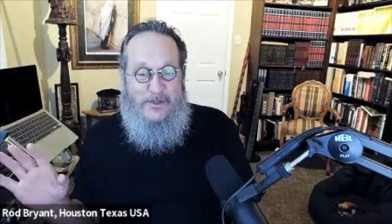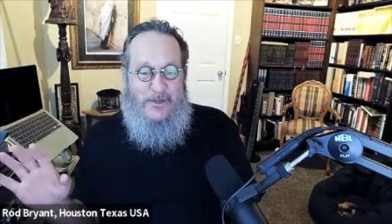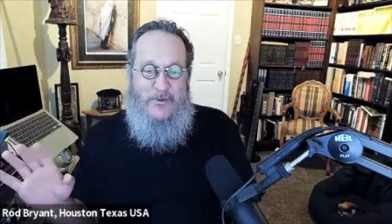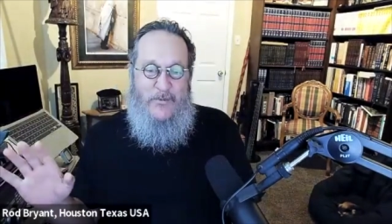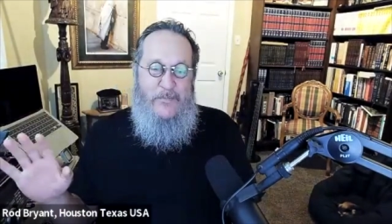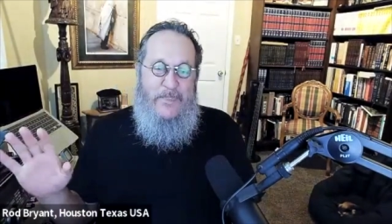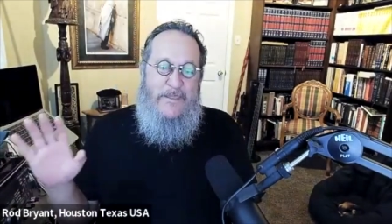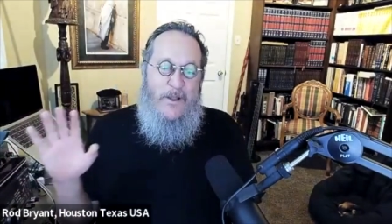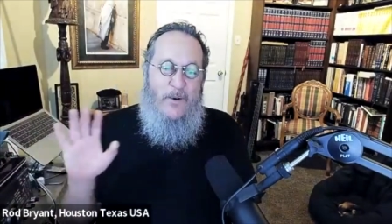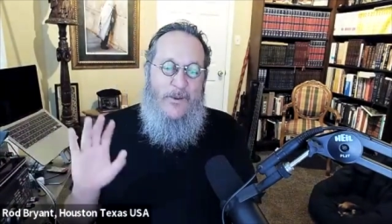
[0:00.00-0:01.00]
so
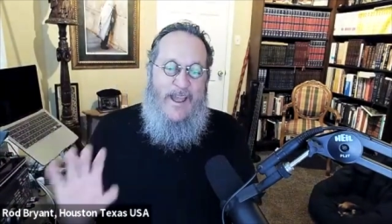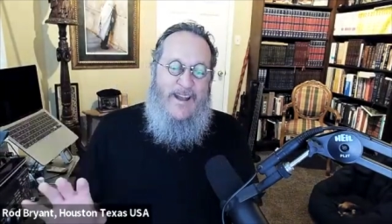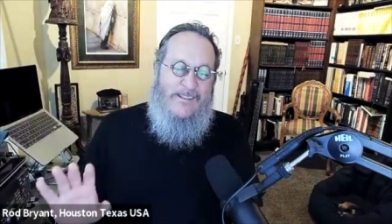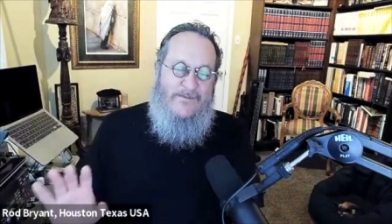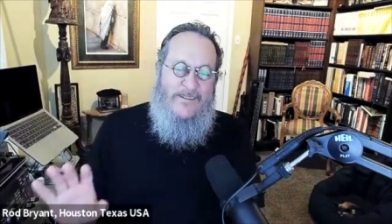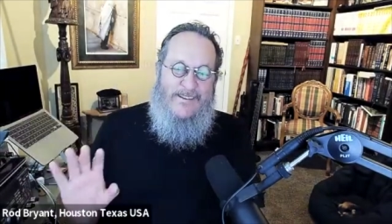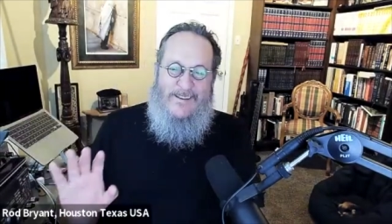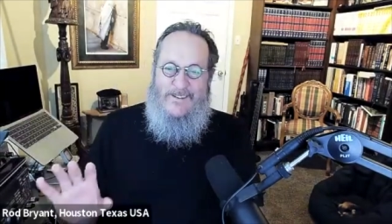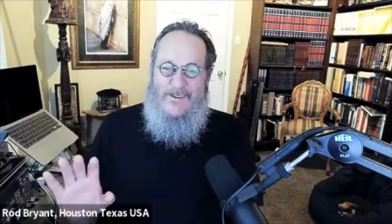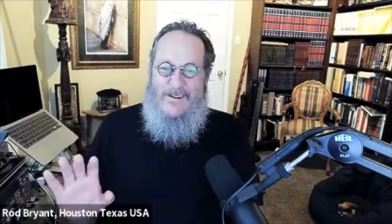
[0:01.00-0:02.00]
don't ask me
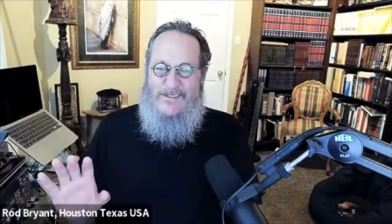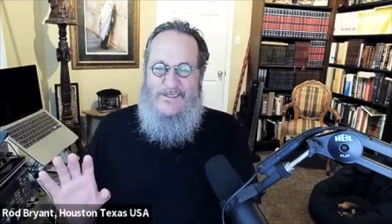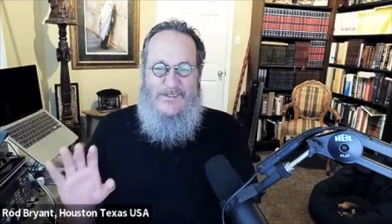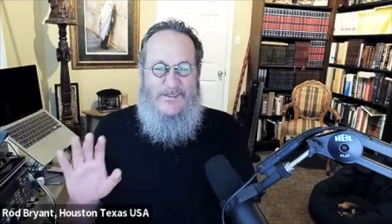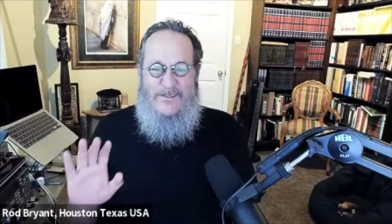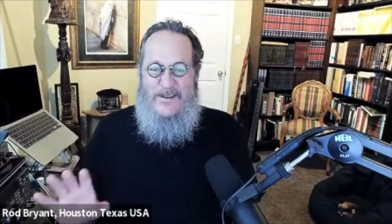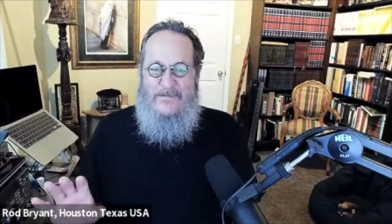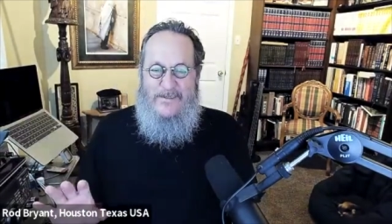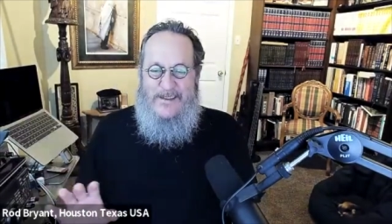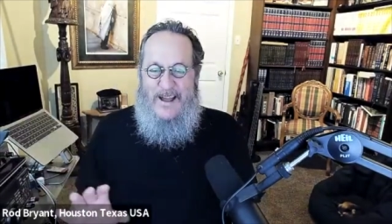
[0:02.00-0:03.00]
any questions on
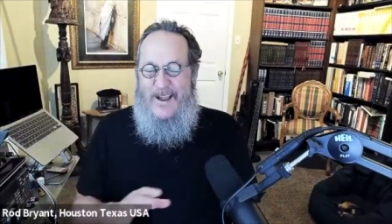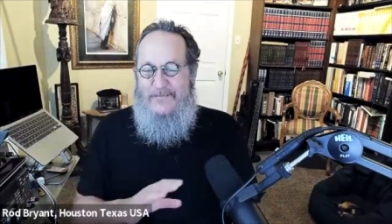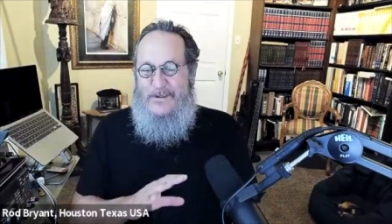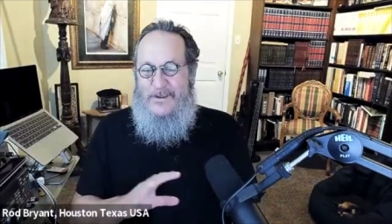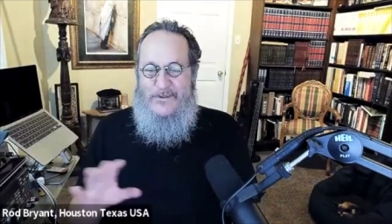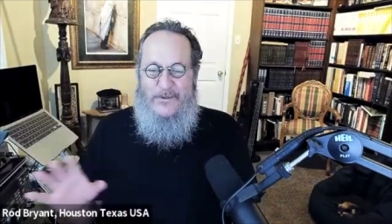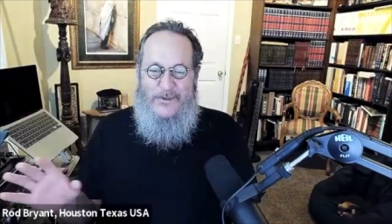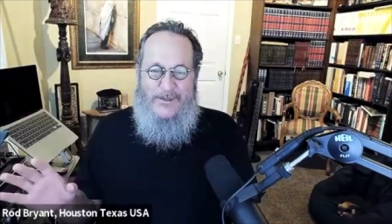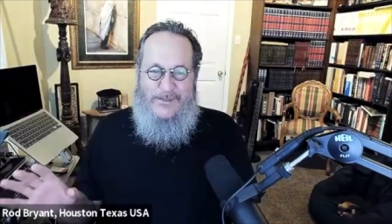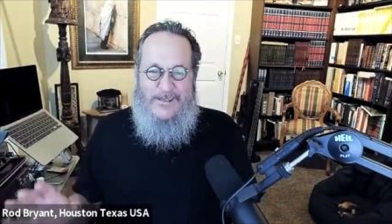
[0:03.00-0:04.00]
demons. I am
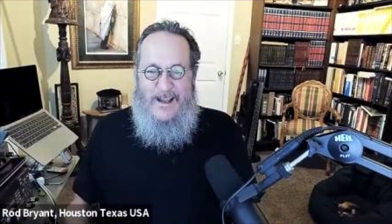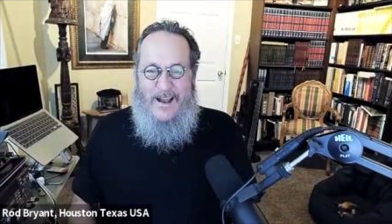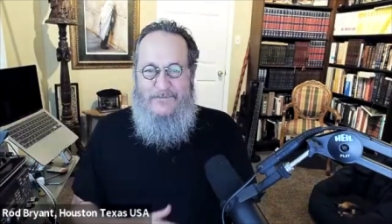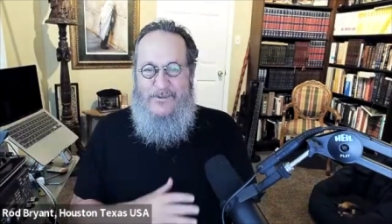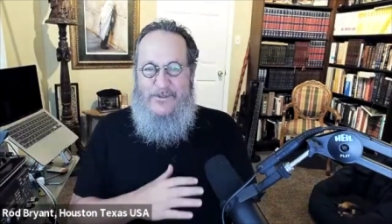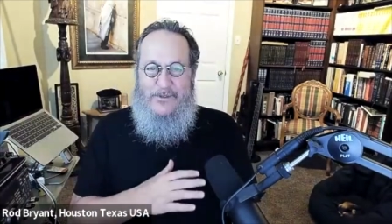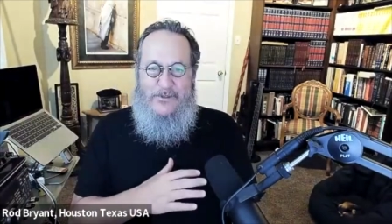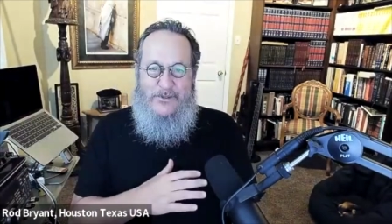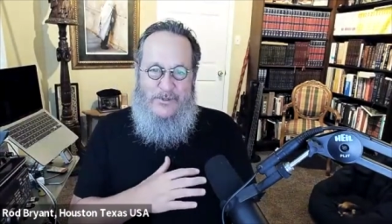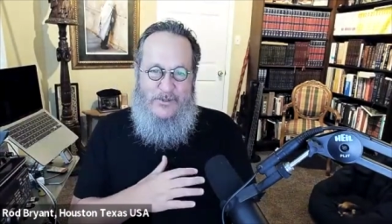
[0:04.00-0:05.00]
clueless. I'm
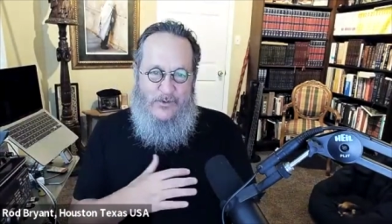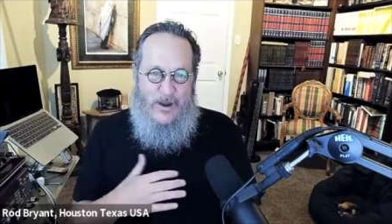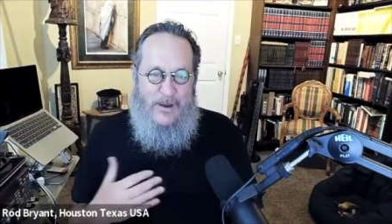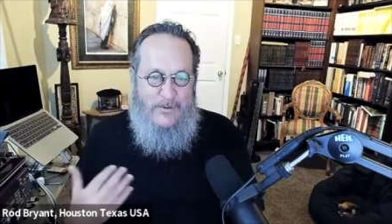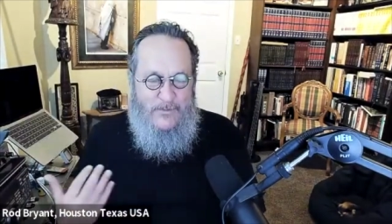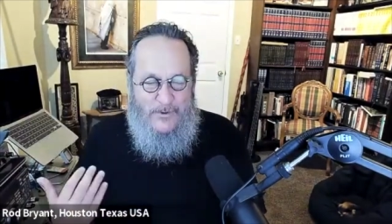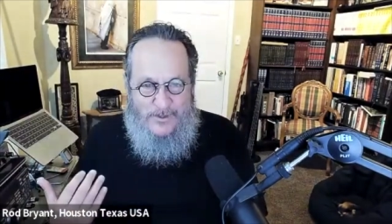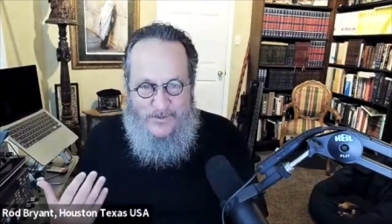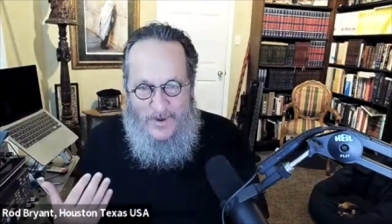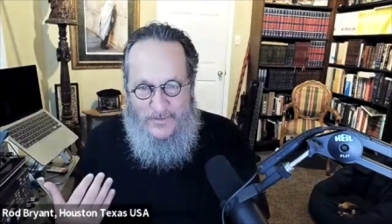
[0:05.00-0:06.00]
just describing what
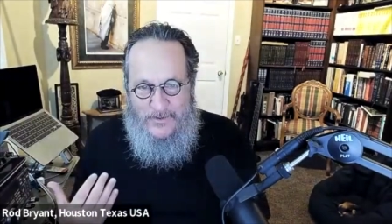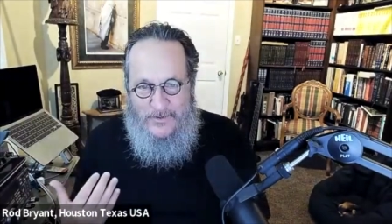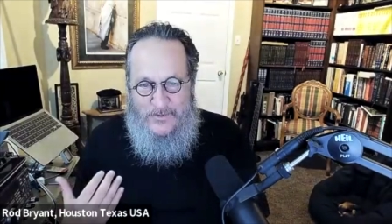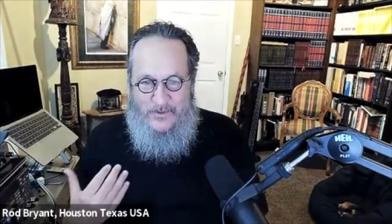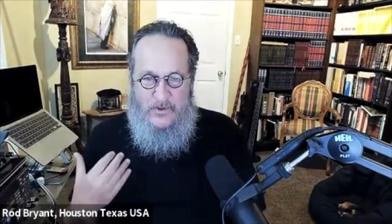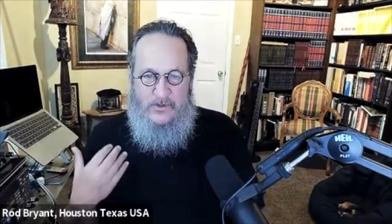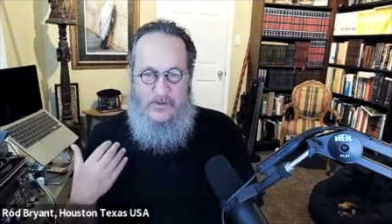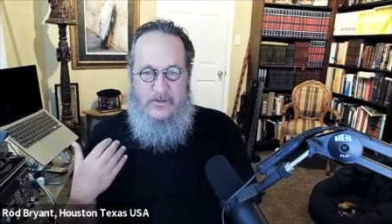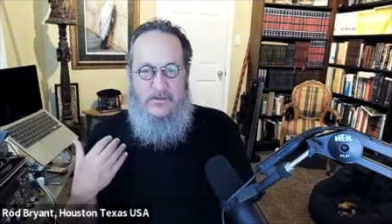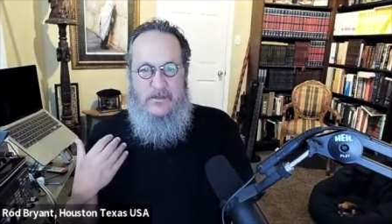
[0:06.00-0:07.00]
is found in the
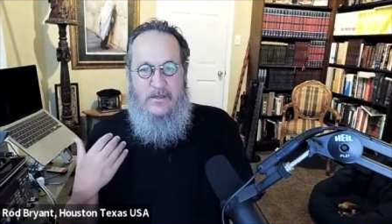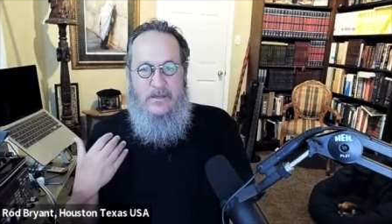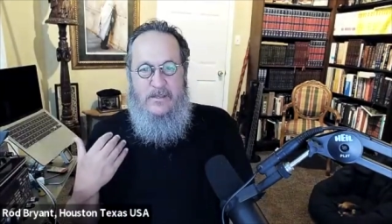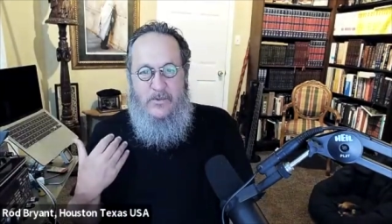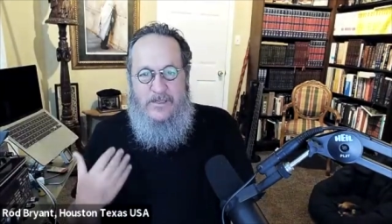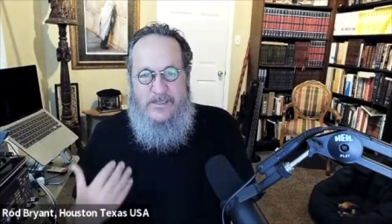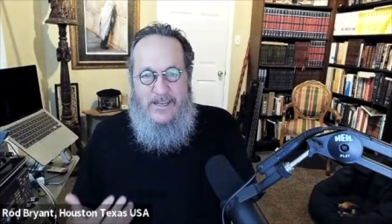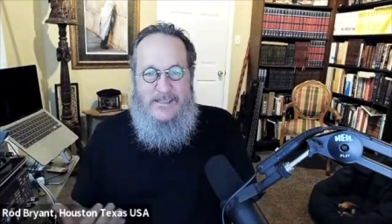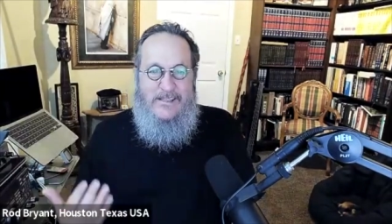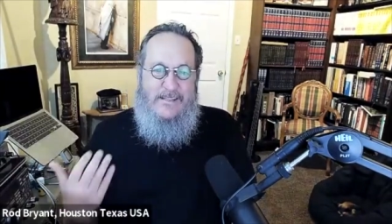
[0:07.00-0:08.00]
sources. So it
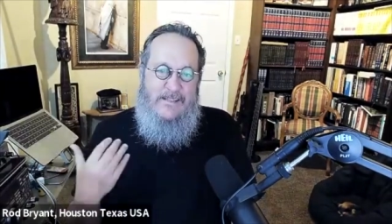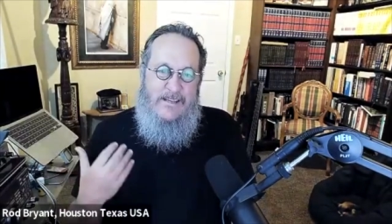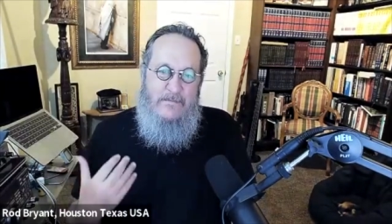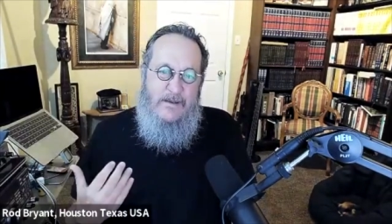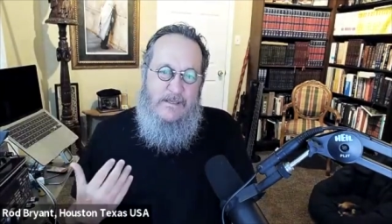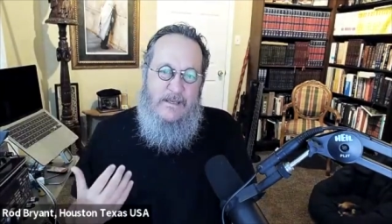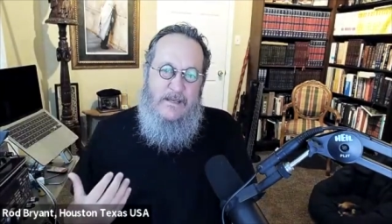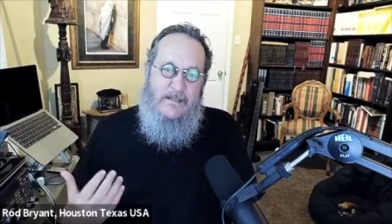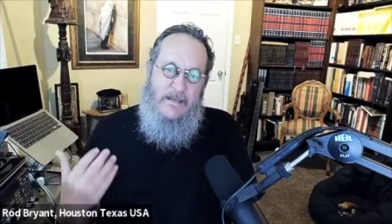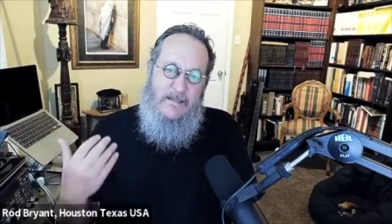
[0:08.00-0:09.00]
says that the demons,
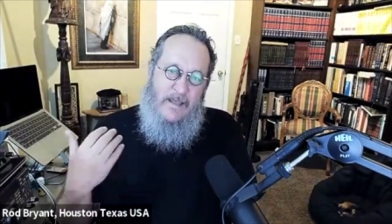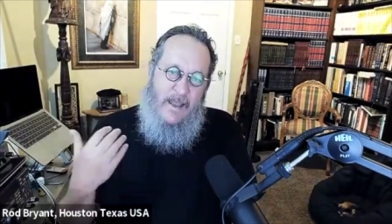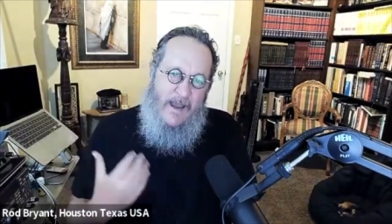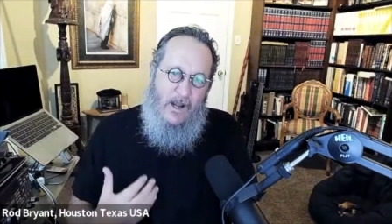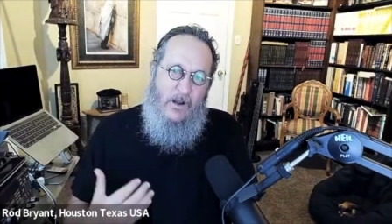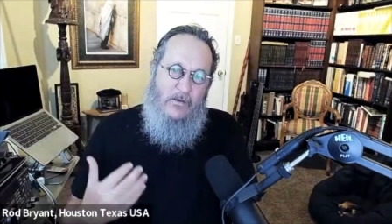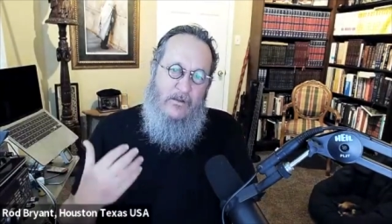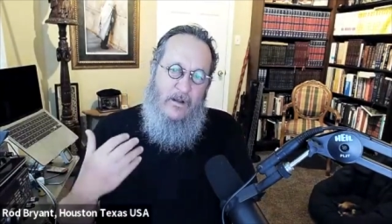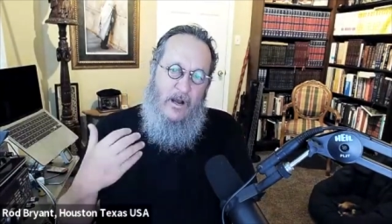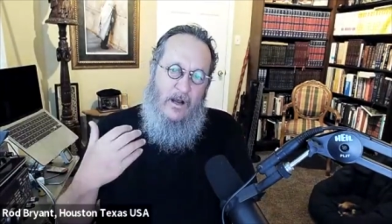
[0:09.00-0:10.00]
that the
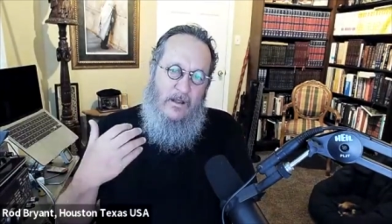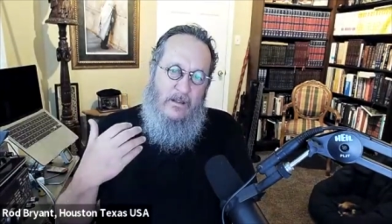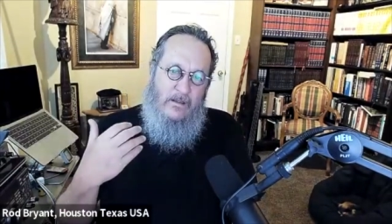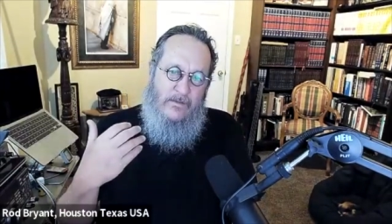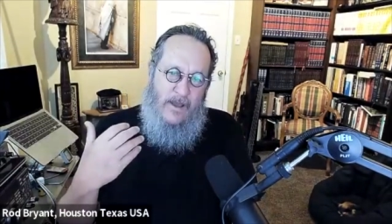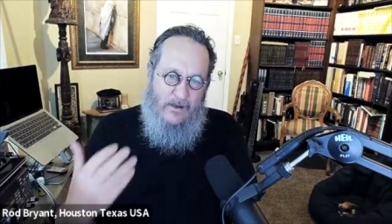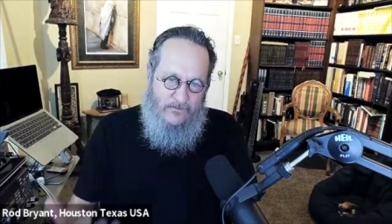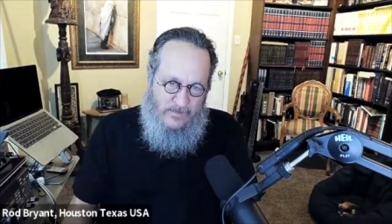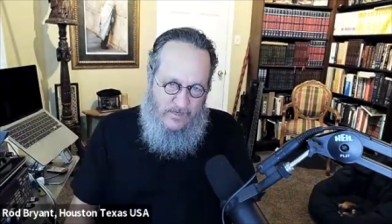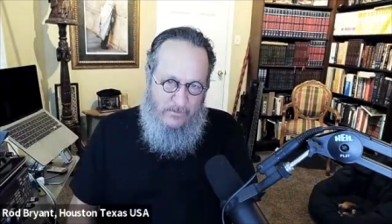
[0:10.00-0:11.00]
hair, uh, that
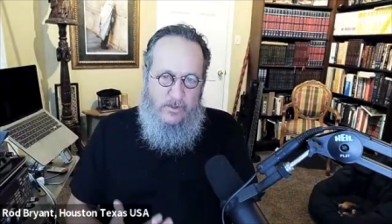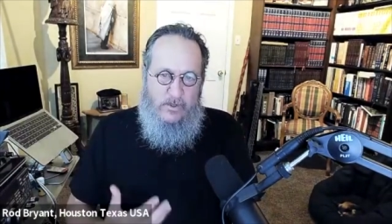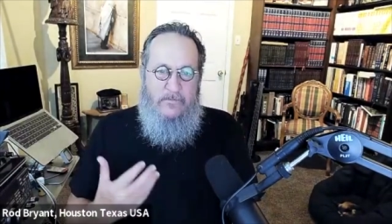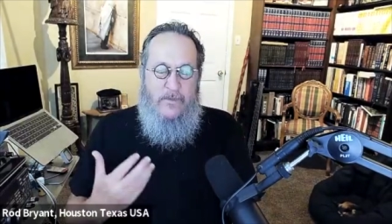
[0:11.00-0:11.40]
of demons,